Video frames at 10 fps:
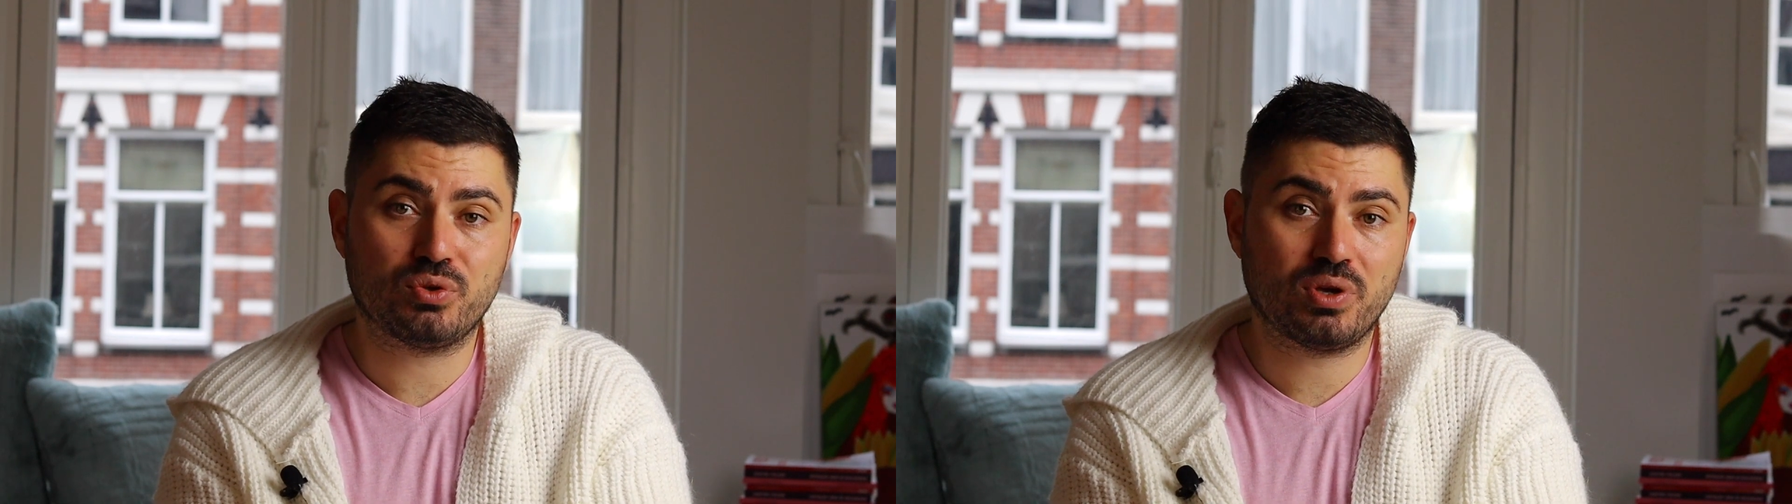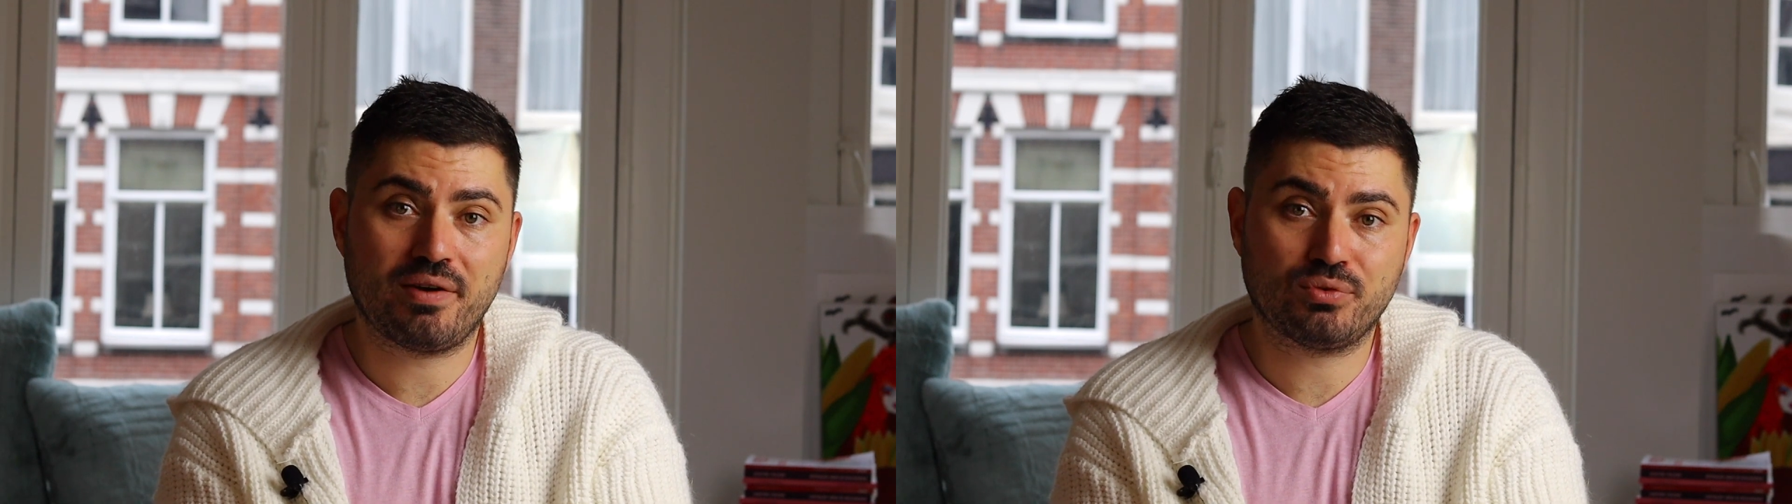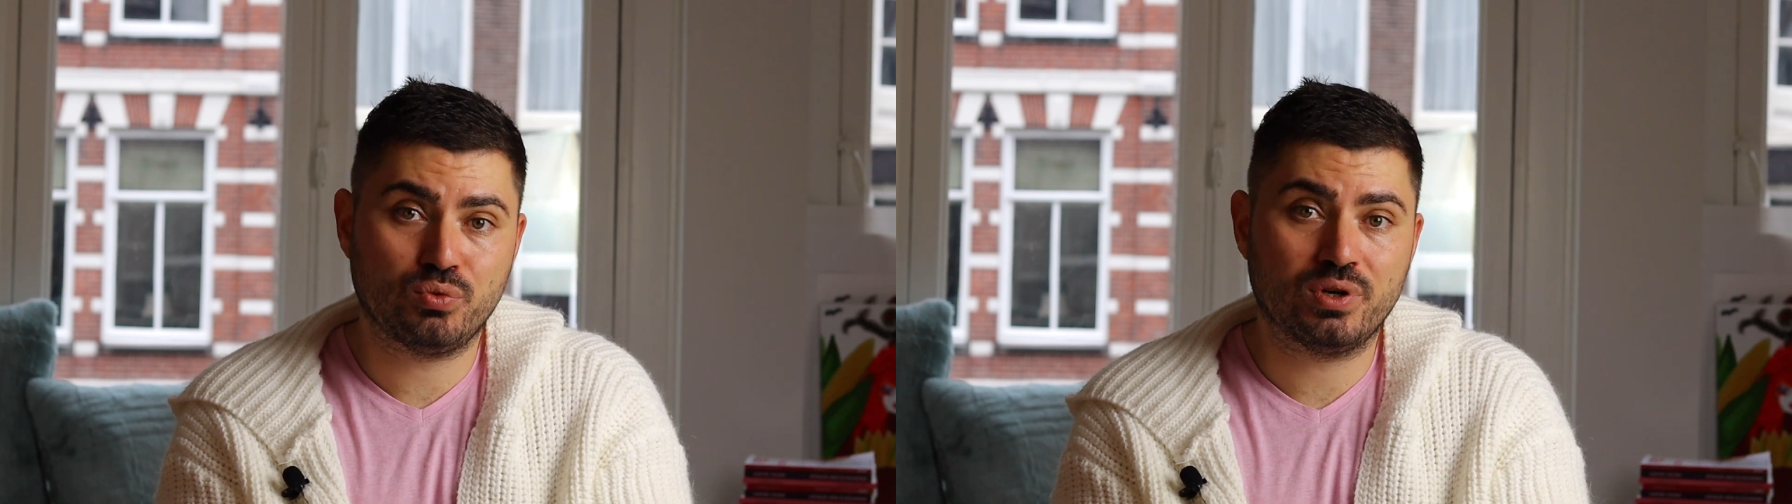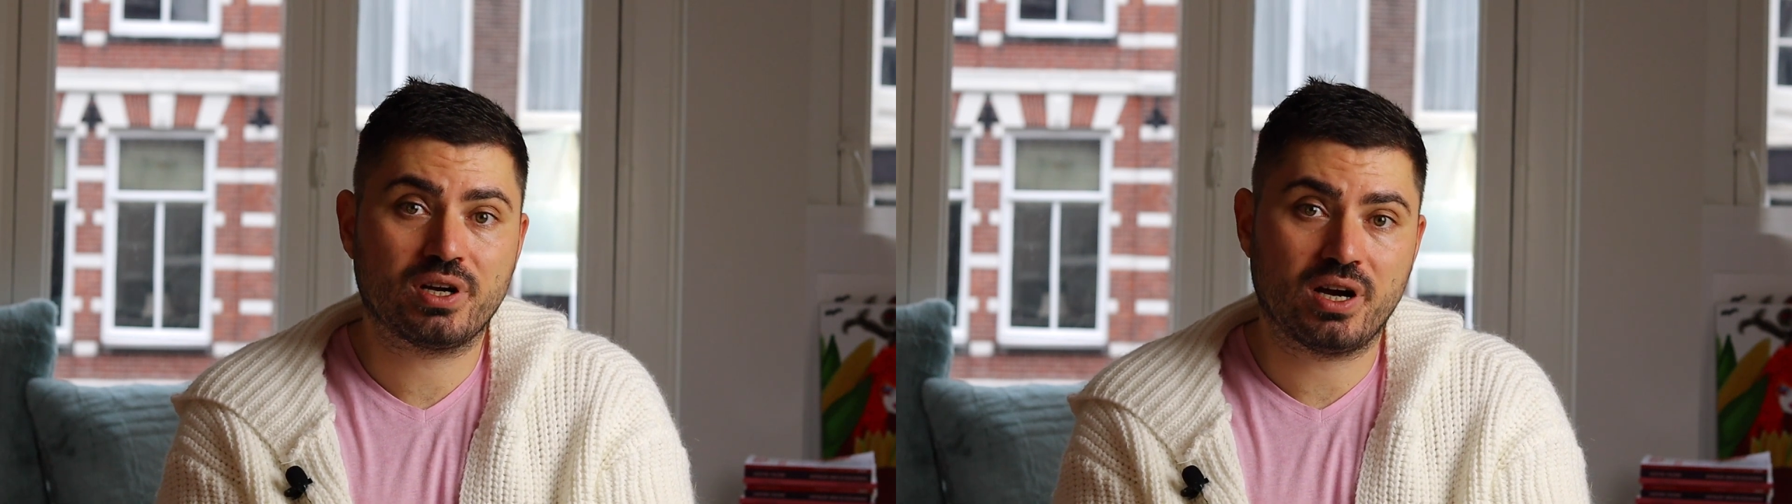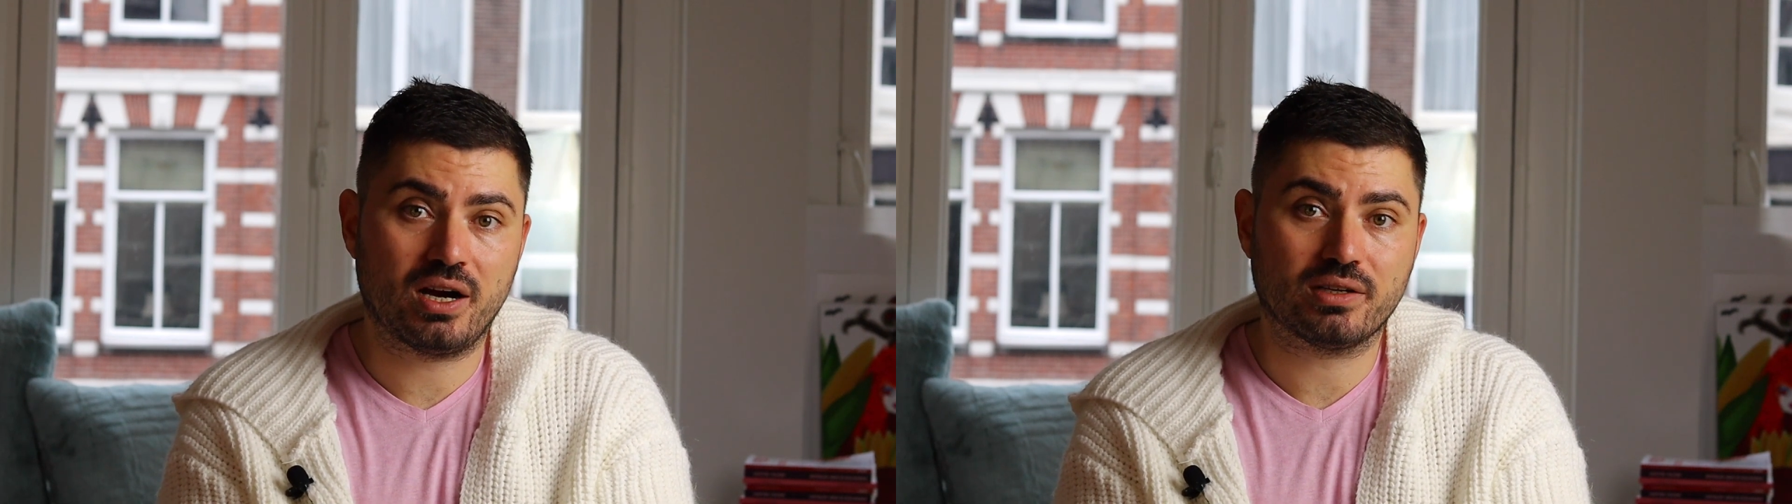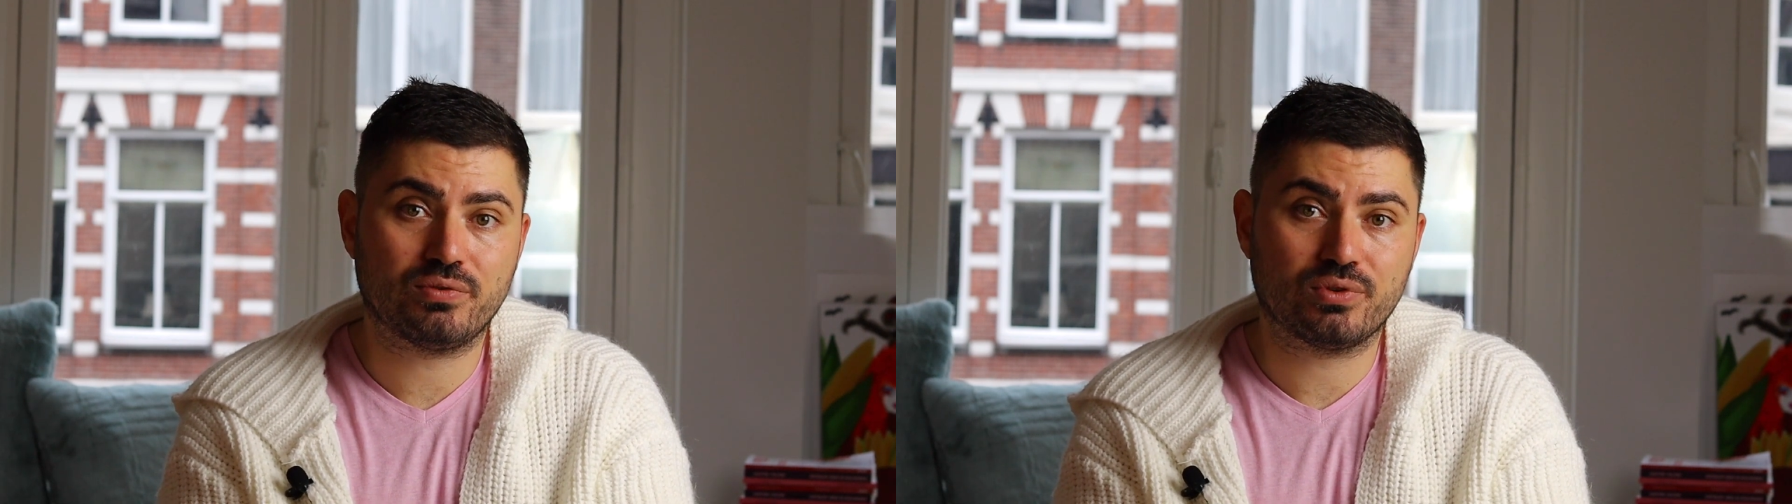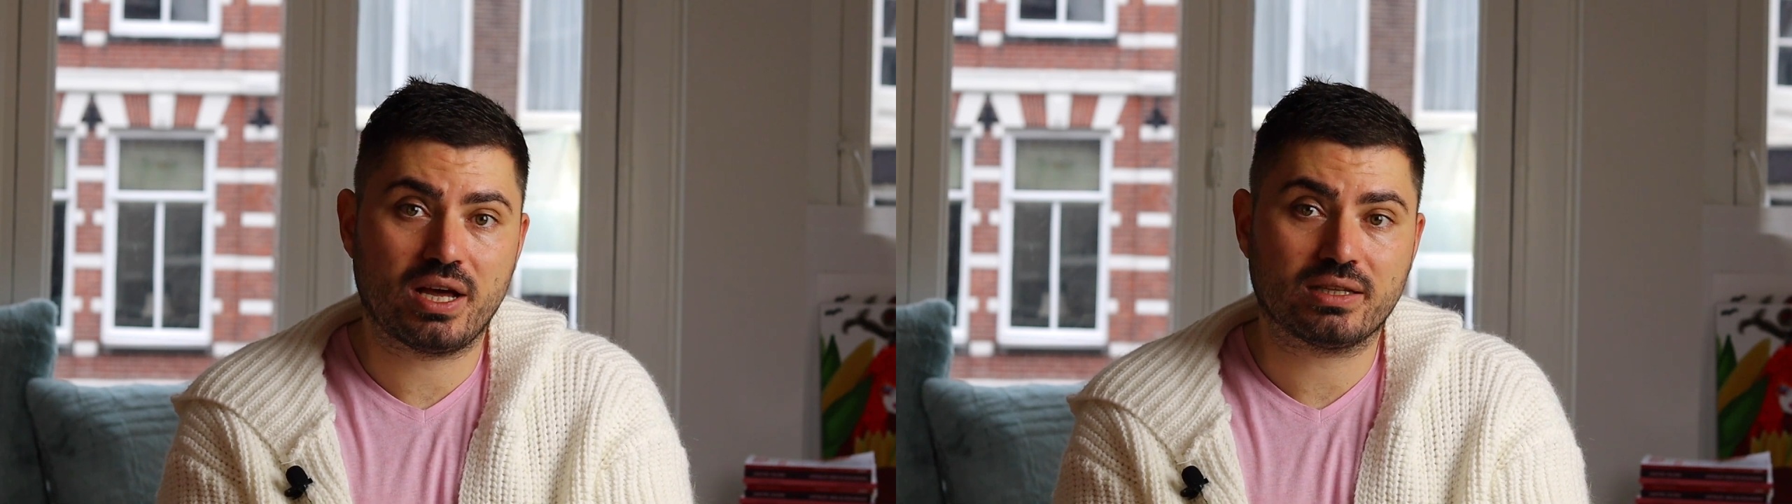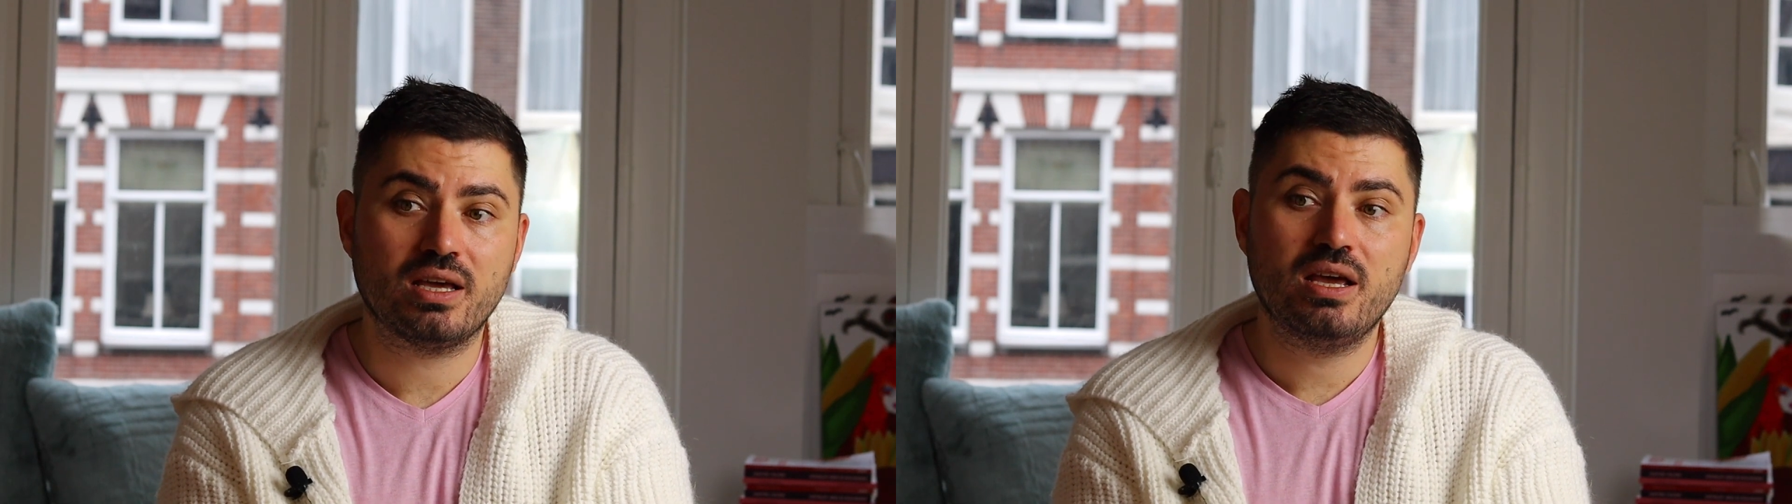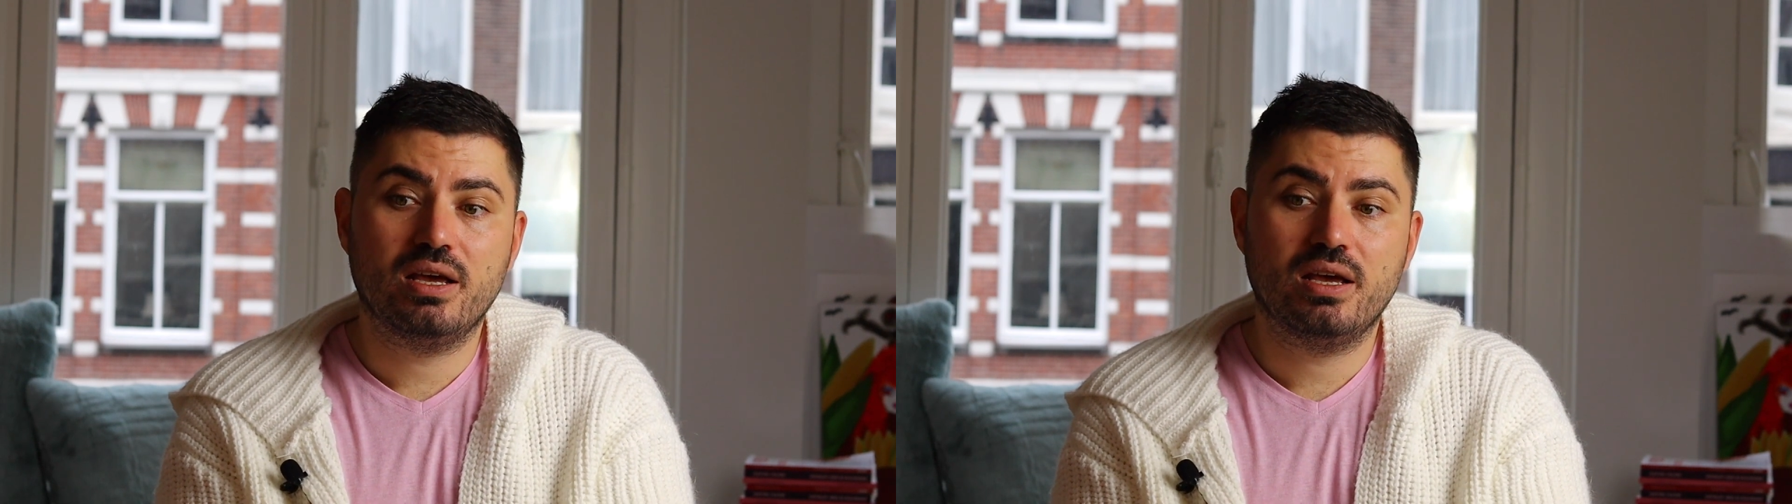you have to work hard for that.